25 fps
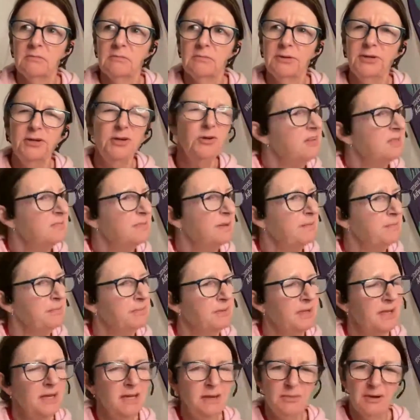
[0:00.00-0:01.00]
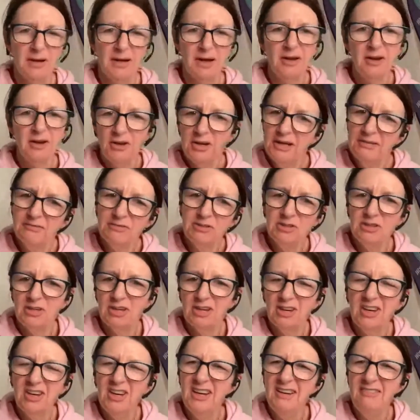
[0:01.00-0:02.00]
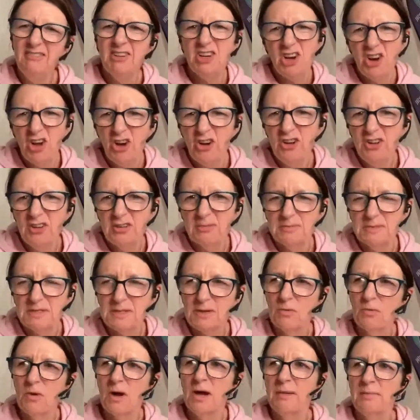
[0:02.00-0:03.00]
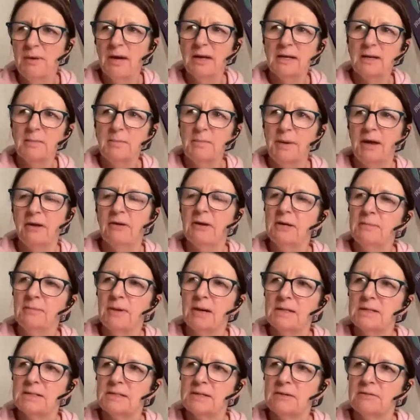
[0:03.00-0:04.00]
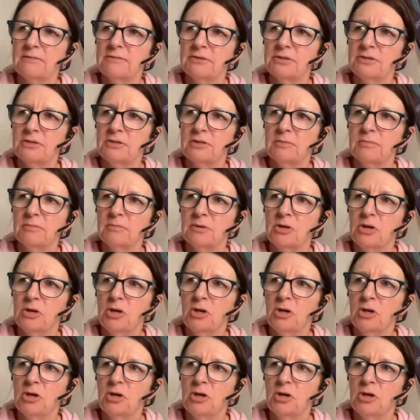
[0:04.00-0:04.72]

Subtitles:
But who are those people anyway? I don't even know them. So why am I comparing myself to them?